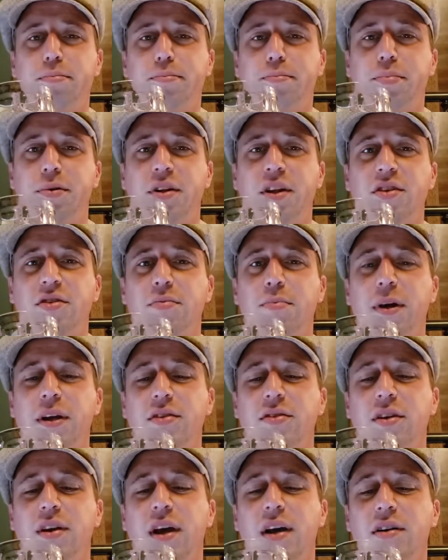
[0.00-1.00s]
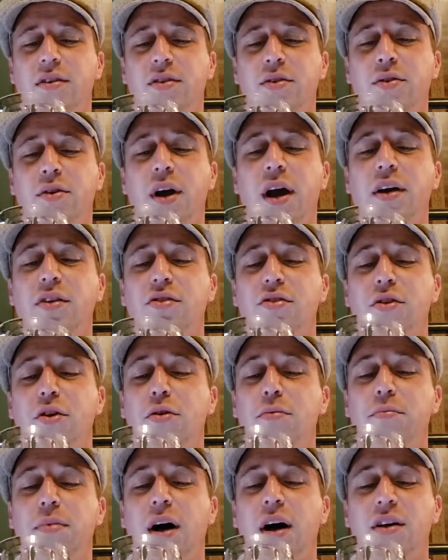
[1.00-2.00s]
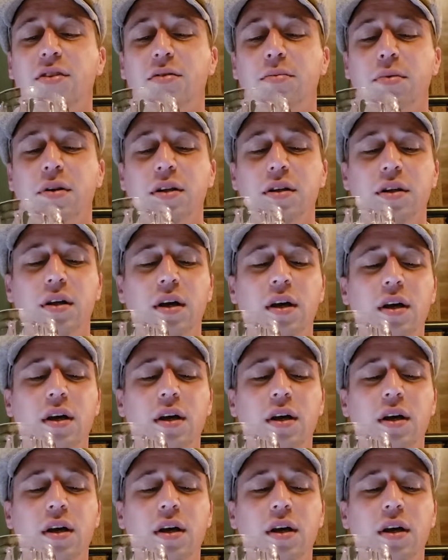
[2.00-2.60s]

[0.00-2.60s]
participates in that too, or has their own possibly.